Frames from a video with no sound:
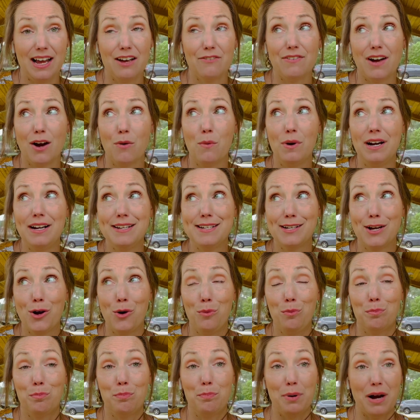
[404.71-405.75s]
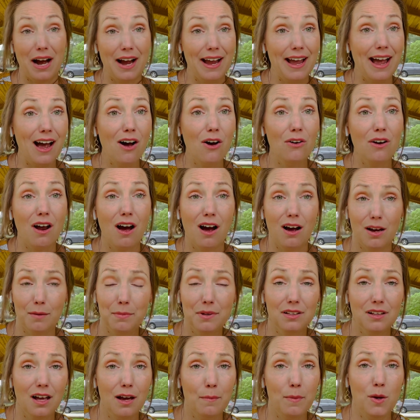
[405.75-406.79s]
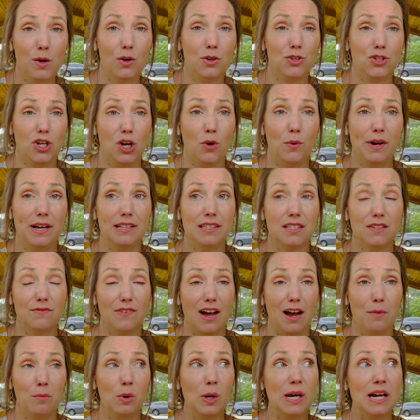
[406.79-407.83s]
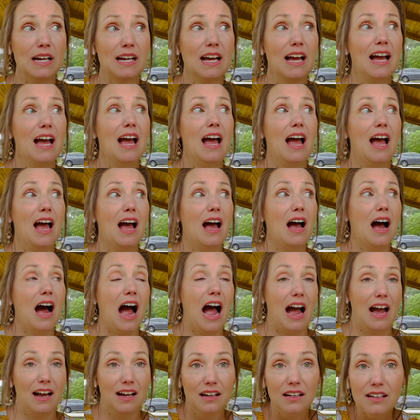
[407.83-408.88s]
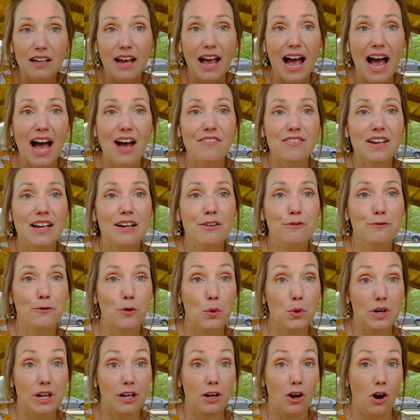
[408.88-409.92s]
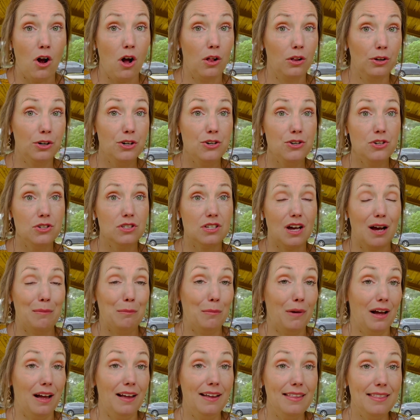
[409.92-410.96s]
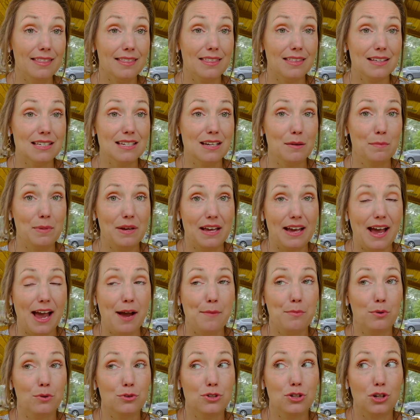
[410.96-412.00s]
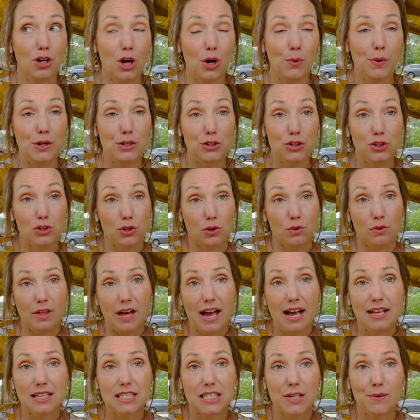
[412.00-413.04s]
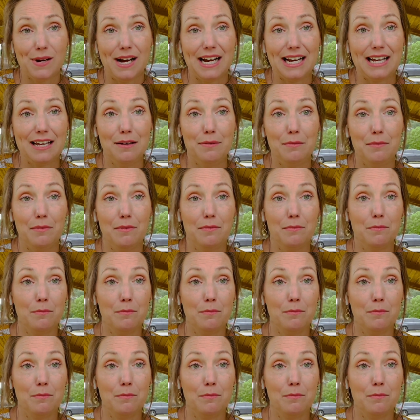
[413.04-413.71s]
If I wanted to go buy out Hobby Lobby or Joann's fabric, having $40 a month to be able to go and do that, so I can,